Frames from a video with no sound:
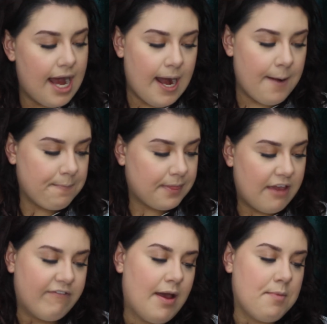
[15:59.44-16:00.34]

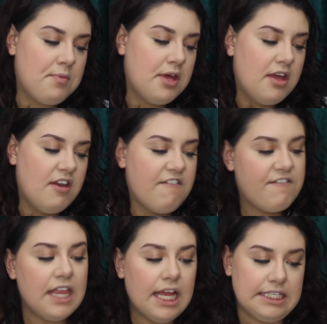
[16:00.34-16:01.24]
If I'm
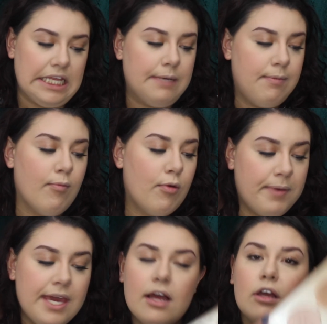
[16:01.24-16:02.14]
feeling like staying a little bit more
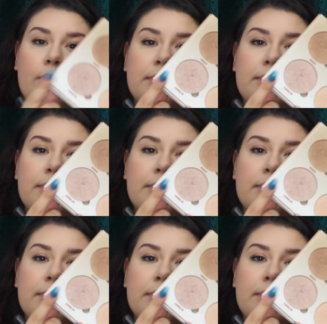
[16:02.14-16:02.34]
pink, I'll go